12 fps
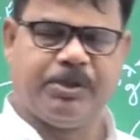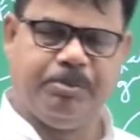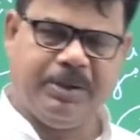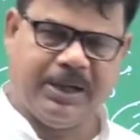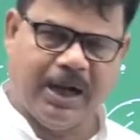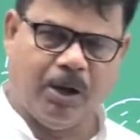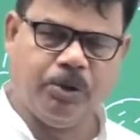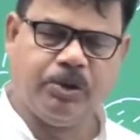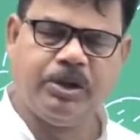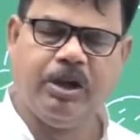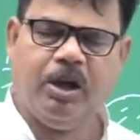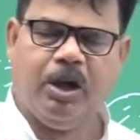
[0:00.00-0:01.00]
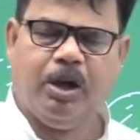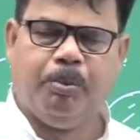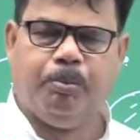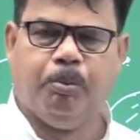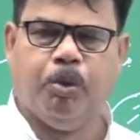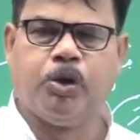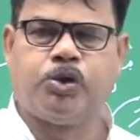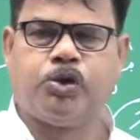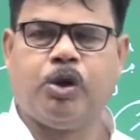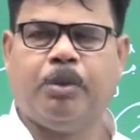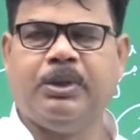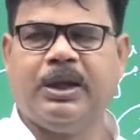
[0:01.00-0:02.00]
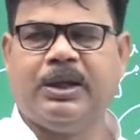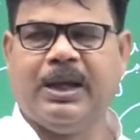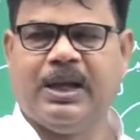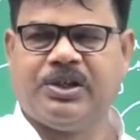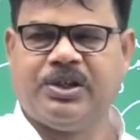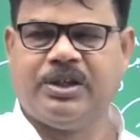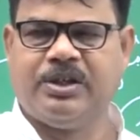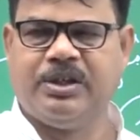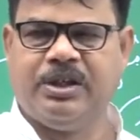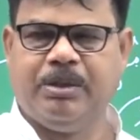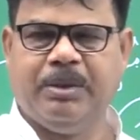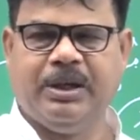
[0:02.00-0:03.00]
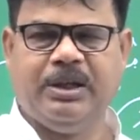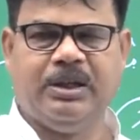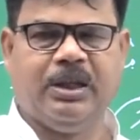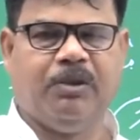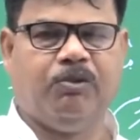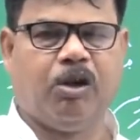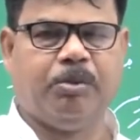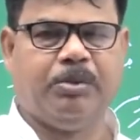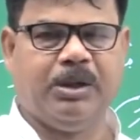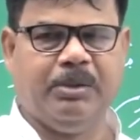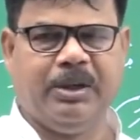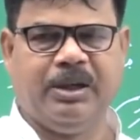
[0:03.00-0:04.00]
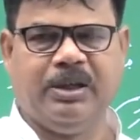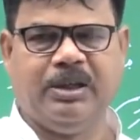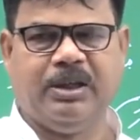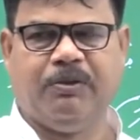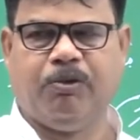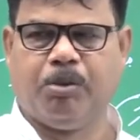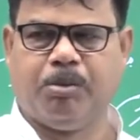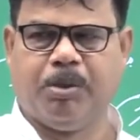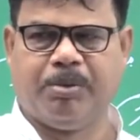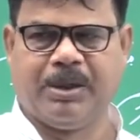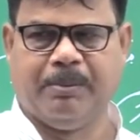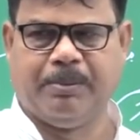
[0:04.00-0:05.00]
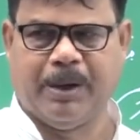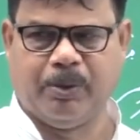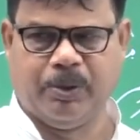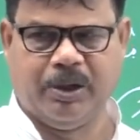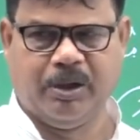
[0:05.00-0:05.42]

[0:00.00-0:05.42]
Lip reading: Because most of the gases remained in the form of compound.